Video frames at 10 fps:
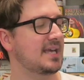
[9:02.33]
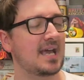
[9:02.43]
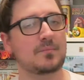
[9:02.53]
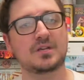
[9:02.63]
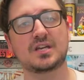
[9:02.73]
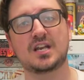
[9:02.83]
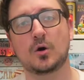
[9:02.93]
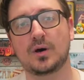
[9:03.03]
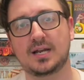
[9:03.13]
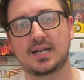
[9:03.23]
game? You
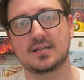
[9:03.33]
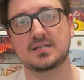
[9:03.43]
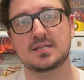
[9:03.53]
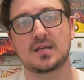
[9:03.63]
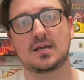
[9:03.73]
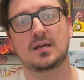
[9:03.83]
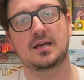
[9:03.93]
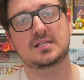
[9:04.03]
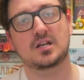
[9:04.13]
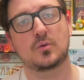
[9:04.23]
know what it is.
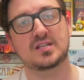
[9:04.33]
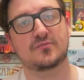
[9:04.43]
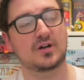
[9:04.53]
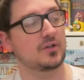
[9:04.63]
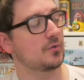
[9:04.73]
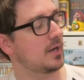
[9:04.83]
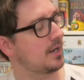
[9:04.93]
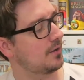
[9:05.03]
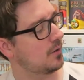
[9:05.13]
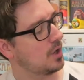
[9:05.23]
It's the Quest for El
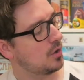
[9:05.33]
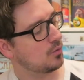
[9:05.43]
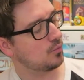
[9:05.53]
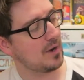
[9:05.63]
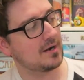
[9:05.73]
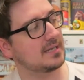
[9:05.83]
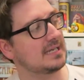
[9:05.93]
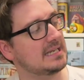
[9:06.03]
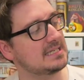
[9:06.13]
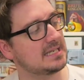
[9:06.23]
Dorado. Reiner
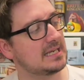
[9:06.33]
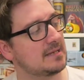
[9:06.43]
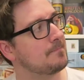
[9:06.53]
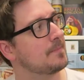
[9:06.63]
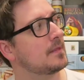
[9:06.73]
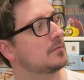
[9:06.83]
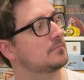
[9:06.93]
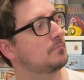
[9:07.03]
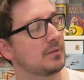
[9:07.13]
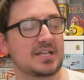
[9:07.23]
Knizia,
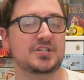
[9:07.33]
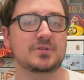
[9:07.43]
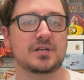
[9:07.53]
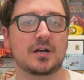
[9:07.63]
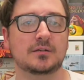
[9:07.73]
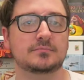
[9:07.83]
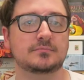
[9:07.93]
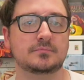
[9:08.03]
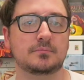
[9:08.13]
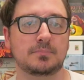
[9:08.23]
bless you, sir.
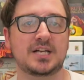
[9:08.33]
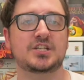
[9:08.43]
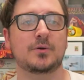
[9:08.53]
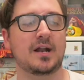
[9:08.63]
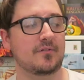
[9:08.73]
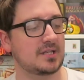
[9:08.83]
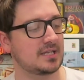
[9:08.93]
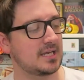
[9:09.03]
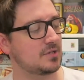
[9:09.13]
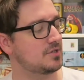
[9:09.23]
Bless you and everything
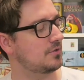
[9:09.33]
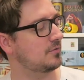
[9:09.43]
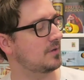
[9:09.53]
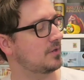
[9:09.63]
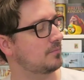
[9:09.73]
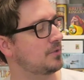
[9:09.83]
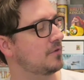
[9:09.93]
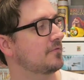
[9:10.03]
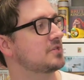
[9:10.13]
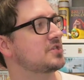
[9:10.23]
that you do with your
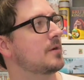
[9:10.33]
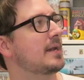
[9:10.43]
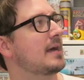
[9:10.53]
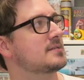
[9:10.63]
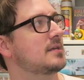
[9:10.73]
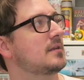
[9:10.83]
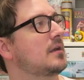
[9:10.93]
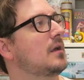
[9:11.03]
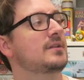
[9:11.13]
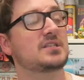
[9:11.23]
beautiful German accent.
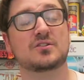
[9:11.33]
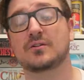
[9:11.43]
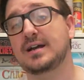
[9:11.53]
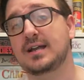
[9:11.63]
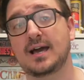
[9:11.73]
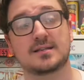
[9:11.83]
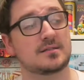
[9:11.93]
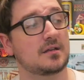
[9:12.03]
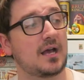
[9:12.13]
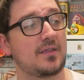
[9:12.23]
This is great,
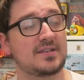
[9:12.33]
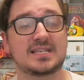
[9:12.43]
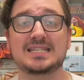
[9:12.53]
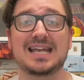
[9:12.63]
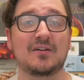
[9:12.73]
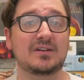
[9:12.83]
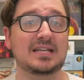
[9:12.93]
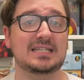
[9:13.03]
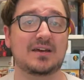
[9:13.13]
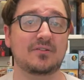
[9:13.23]
guys. This is
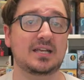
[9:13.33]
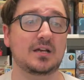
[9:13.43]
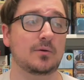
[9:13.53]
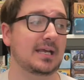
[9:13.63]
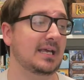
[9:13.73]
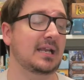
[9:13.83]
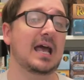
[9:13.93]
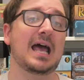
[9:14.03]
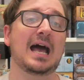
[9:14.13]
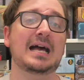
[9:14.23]
definitely going in.
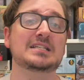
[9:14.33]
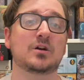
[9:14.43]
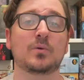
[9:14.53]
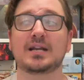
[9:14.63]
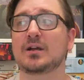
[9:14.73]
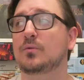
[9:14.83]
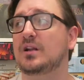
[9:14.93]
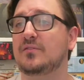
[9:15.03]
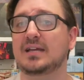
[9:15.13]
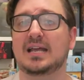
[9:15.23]
I don't want to get rid
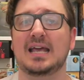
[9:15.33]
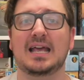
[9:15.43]
of it.